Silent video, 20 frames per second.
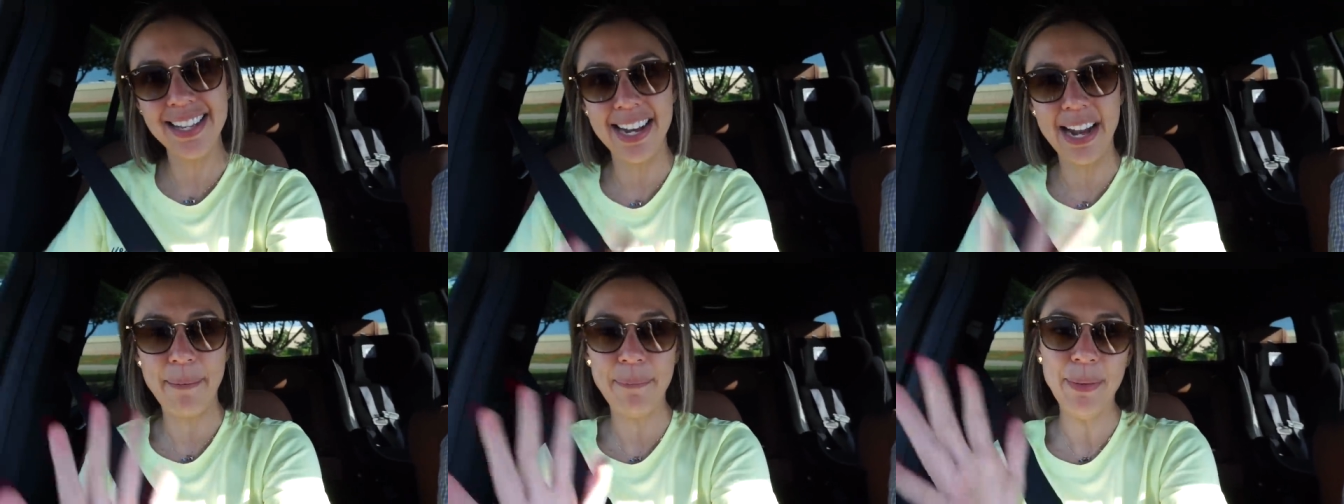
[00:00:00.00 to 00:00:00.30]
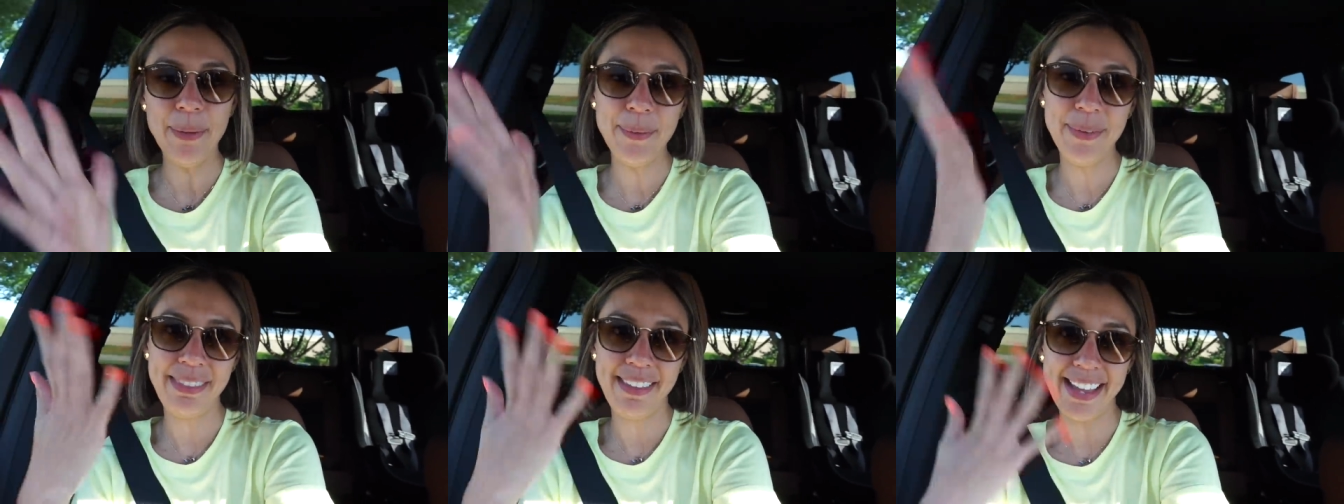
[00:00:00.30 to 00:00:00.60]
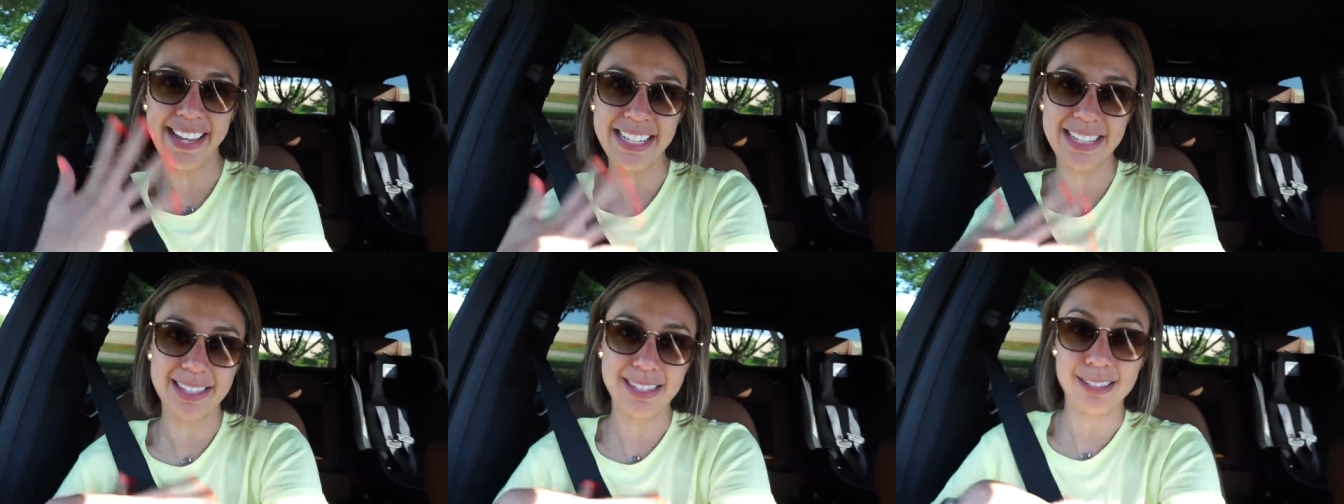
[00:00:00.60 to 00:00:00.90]
and I'm the one
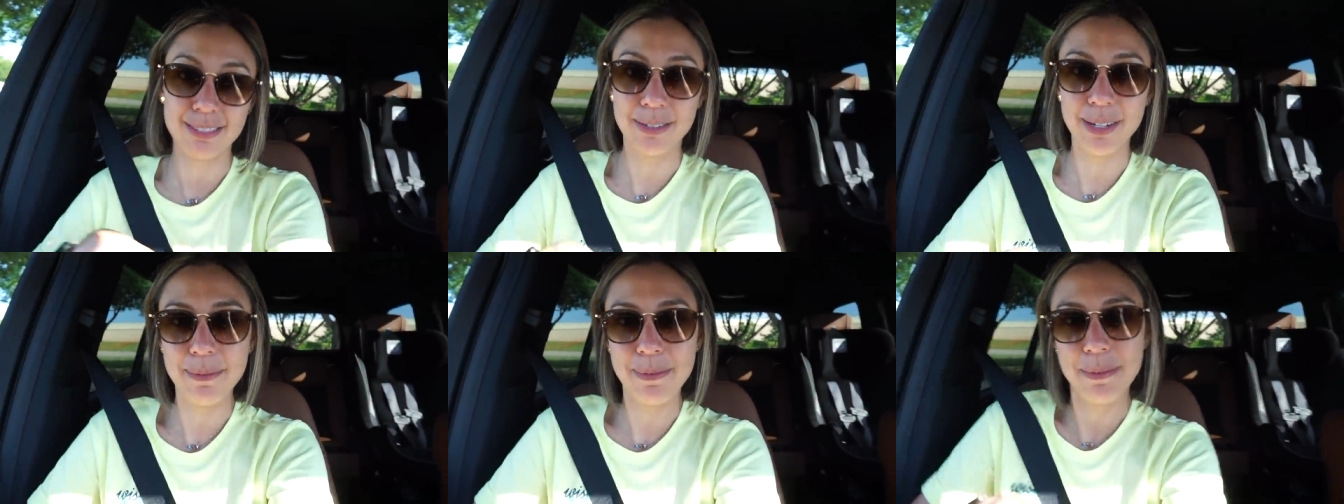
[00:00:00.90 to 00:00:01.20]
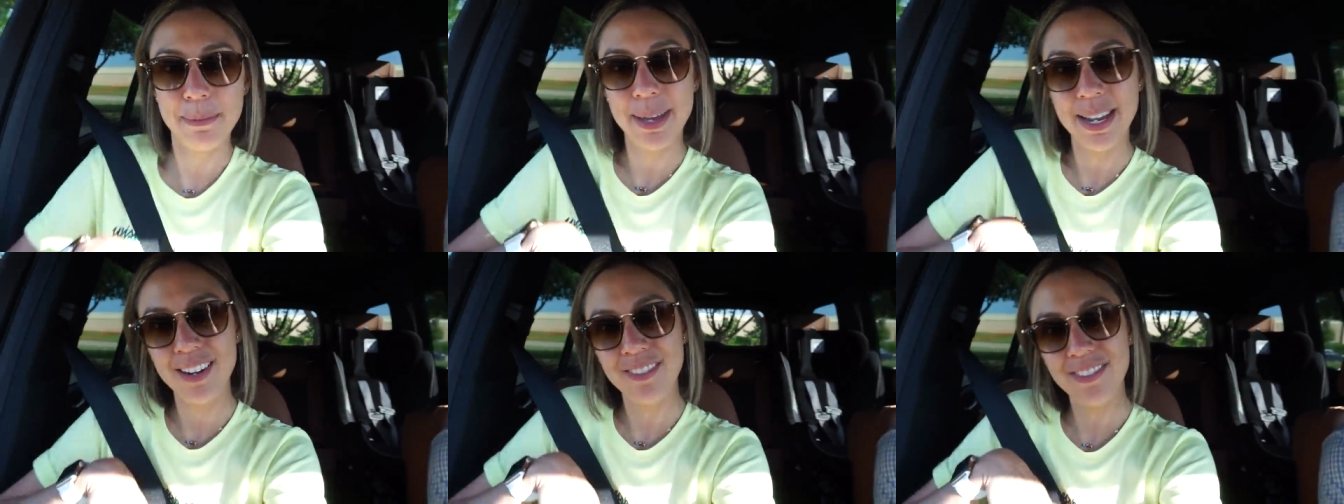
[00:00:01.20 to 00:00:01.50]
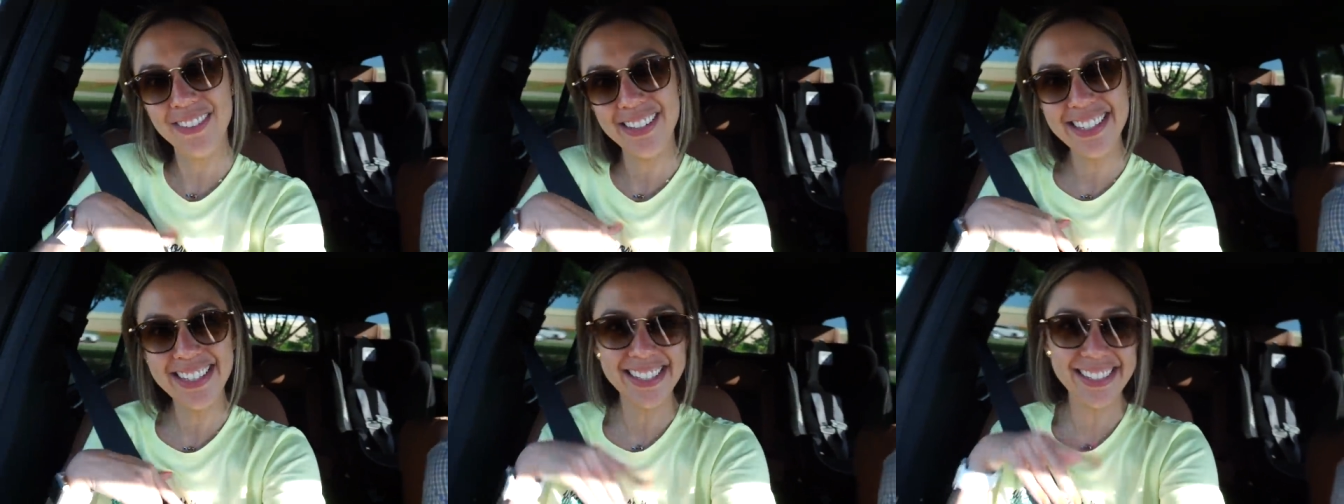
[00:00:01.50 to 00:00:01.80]
that gets to reap the
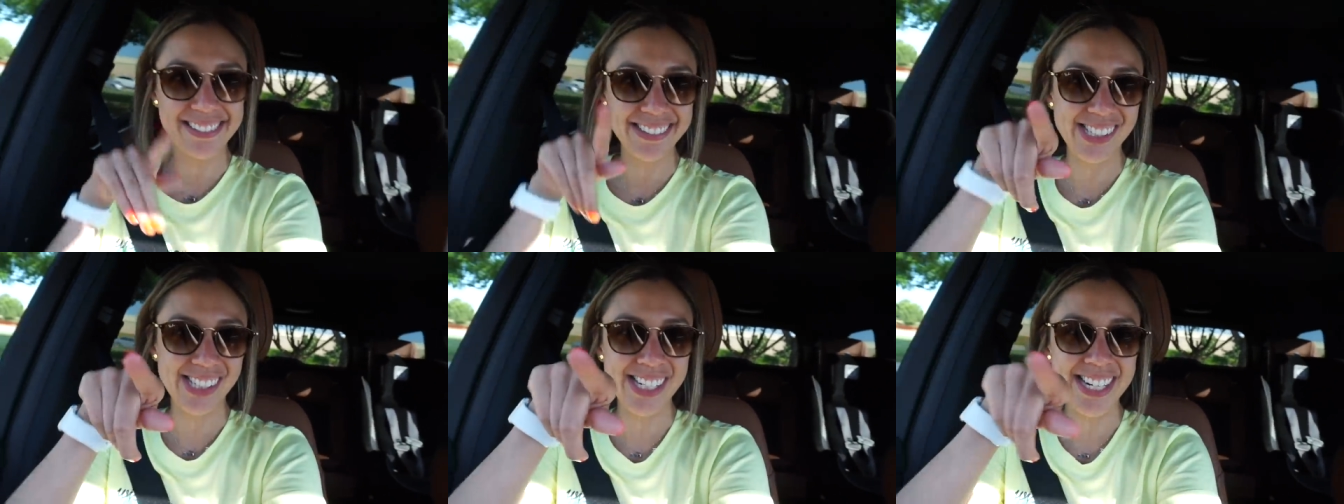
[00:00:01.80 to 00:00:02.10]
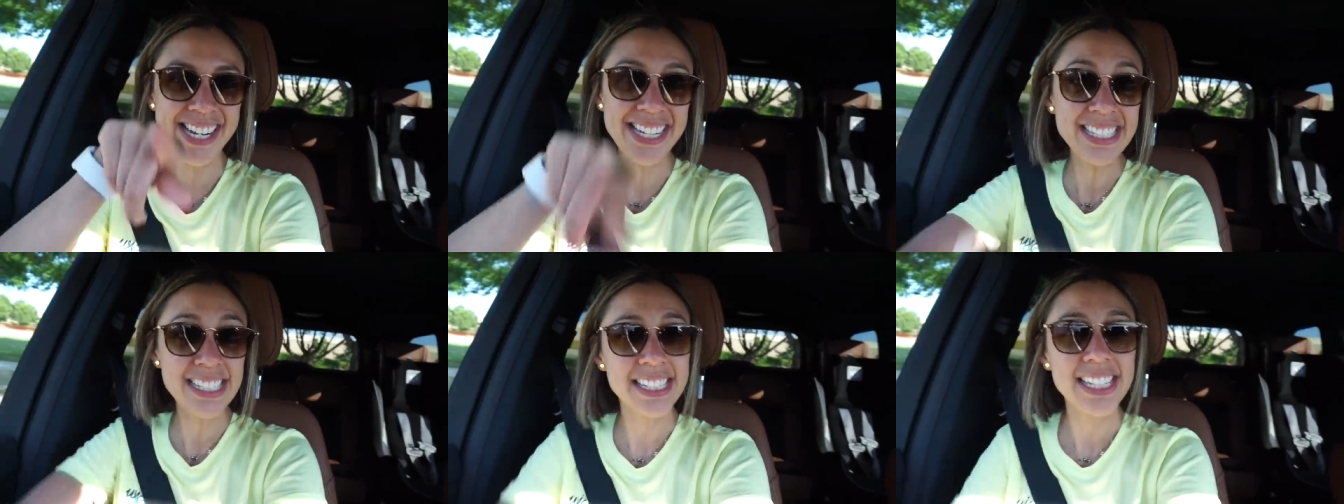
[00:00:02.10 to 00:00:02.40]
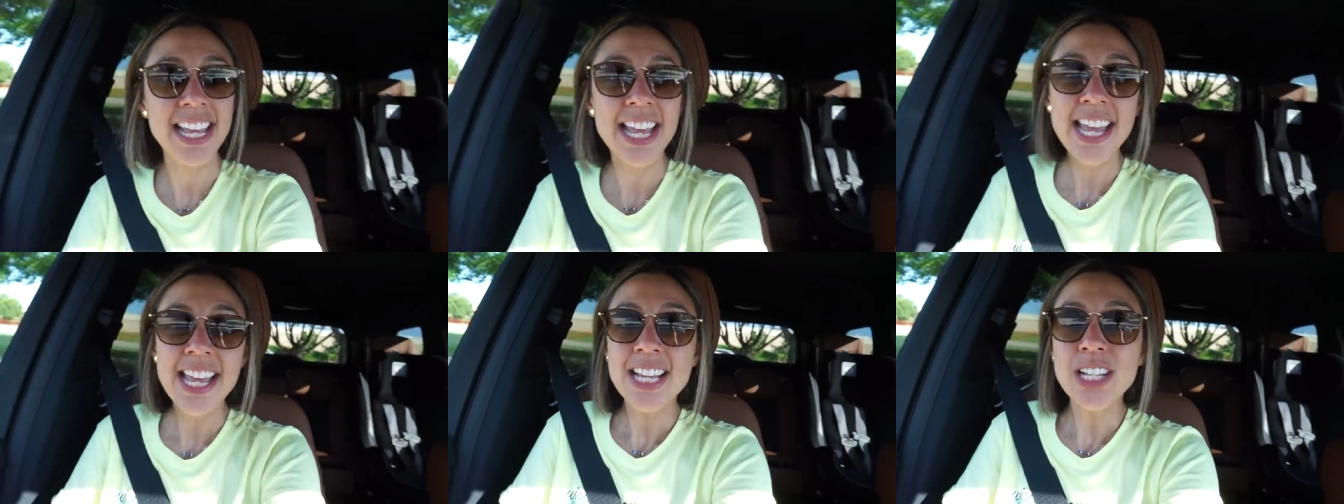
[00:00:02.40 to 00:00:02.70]
benefits,
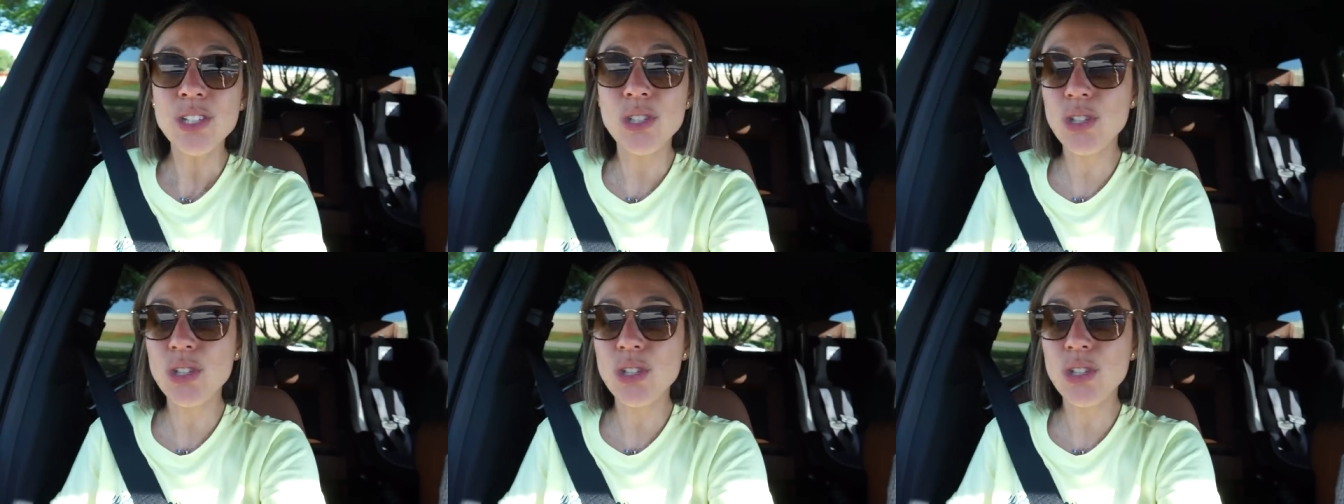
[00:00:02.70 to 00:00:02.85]
cochinas.